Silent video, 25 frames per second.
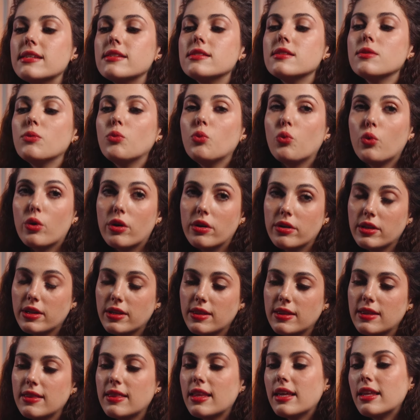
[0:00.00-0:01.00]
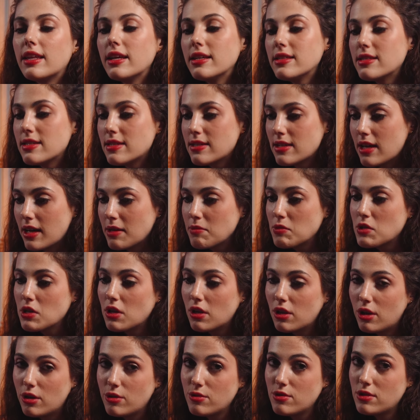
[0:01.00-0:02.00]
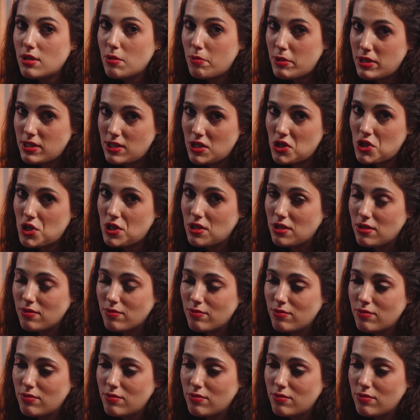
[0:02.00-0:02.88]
is a warning that it's time to close the position.